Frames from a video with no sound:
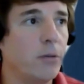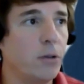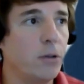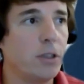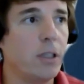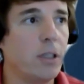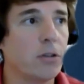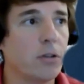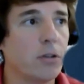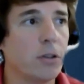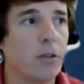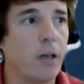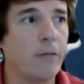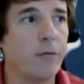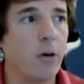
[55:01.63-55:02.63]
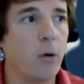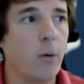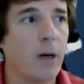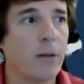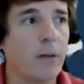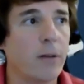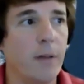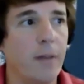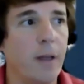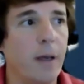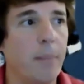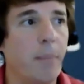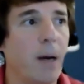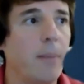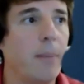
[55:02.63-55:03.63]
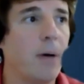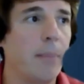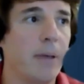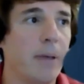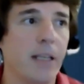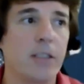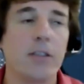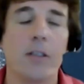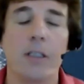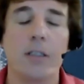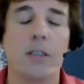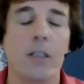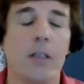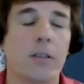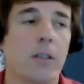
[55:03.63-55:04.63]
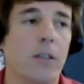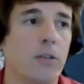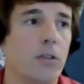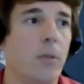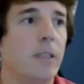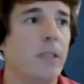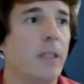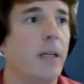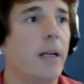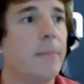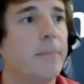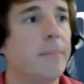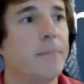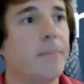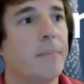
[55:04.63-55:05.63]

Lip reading: of using also strong forward when the primary application is not consuming data.